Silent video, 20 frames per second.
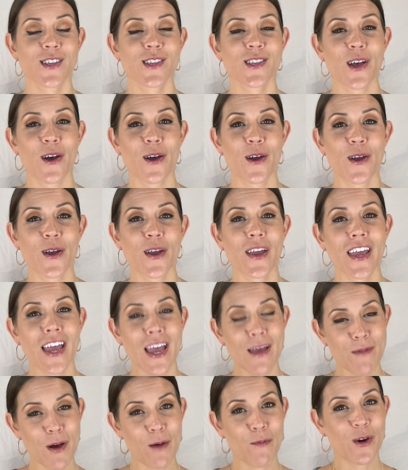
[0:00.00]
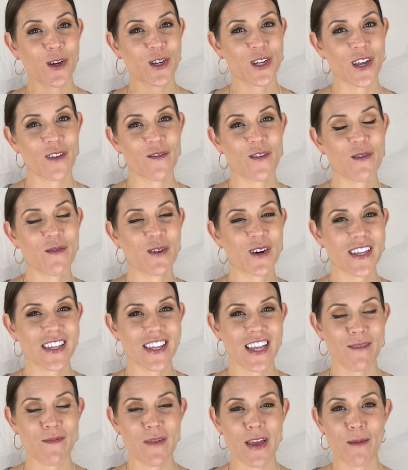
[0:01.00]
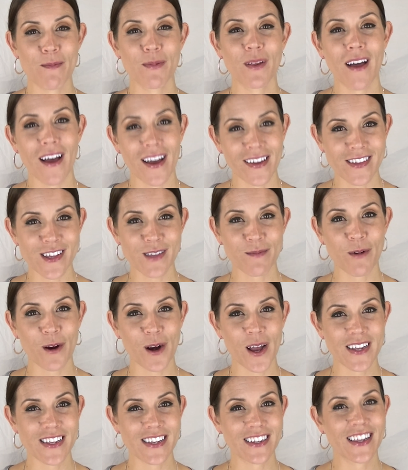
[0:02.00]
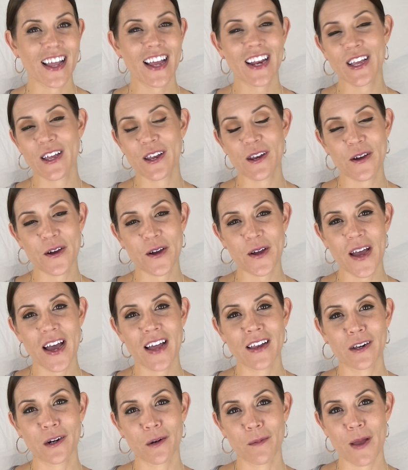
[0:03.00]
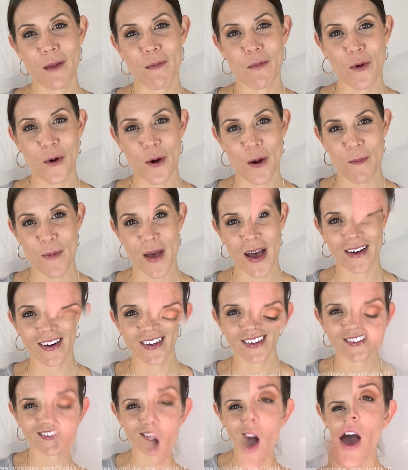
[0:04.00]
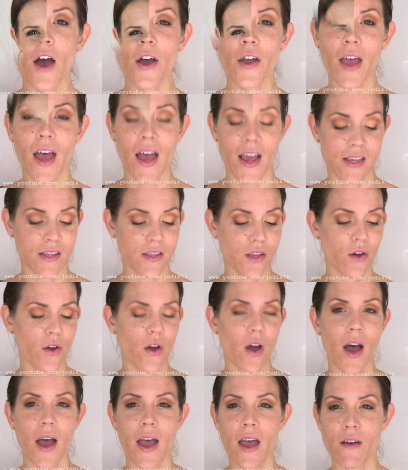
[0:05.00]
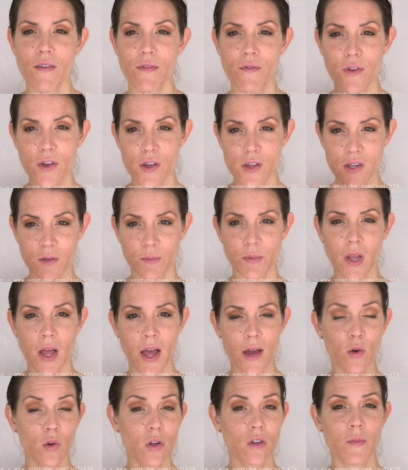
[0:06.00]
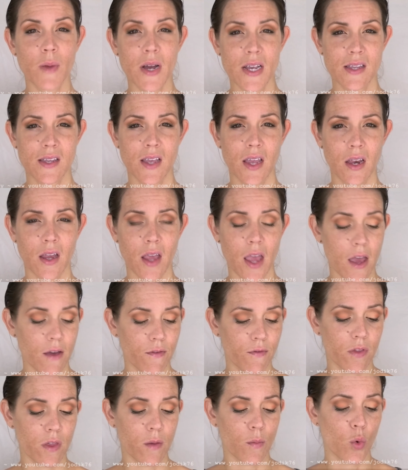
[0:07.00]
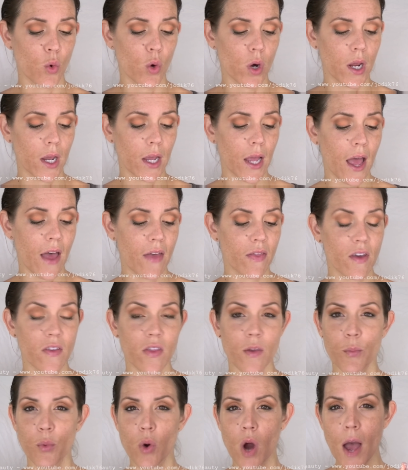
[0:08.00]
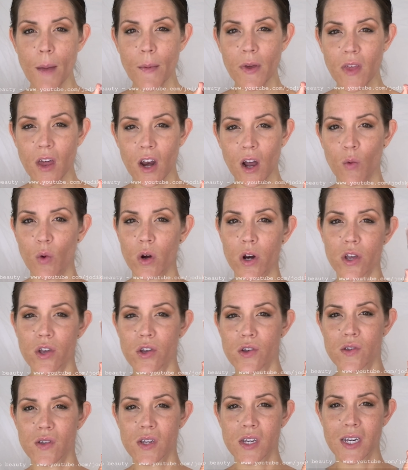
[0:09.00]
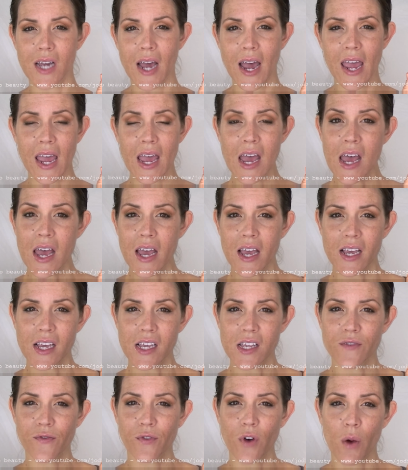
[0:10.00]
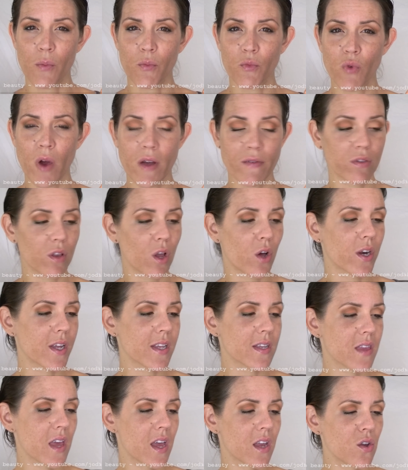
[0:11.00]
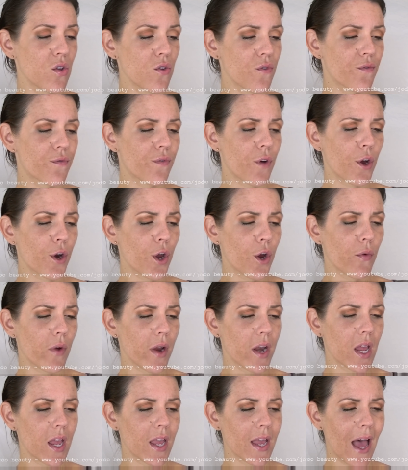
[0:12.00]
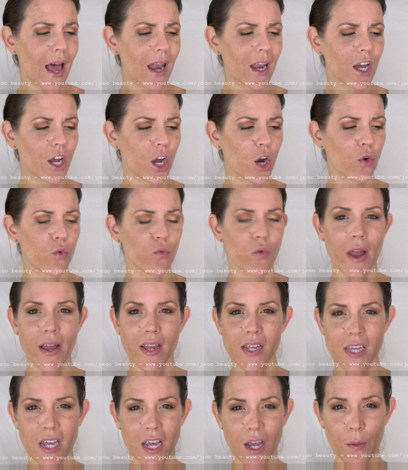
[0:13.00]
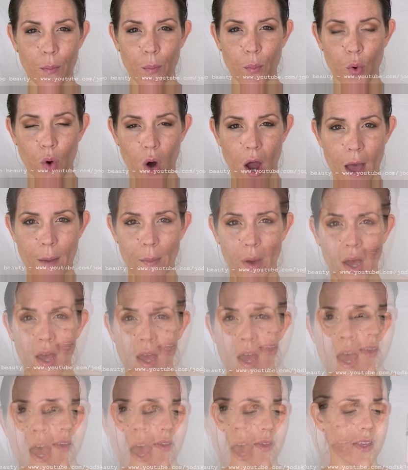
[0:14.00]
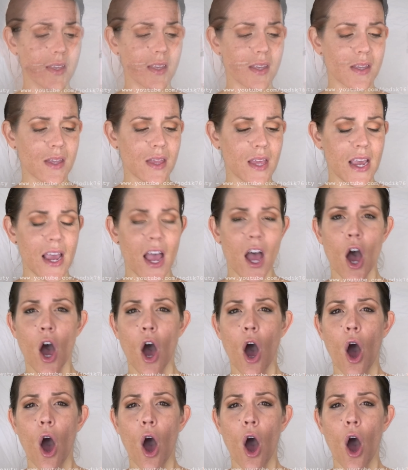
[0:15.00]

So keep on watching if you want to see me applying this product and letting you know a little bit more about it. Okay, so I have first applied all of my skincare for the morning, and then the primer that I want to use today is from Revlon. It's their new PhotoReady Color Correcting Primer, and this is the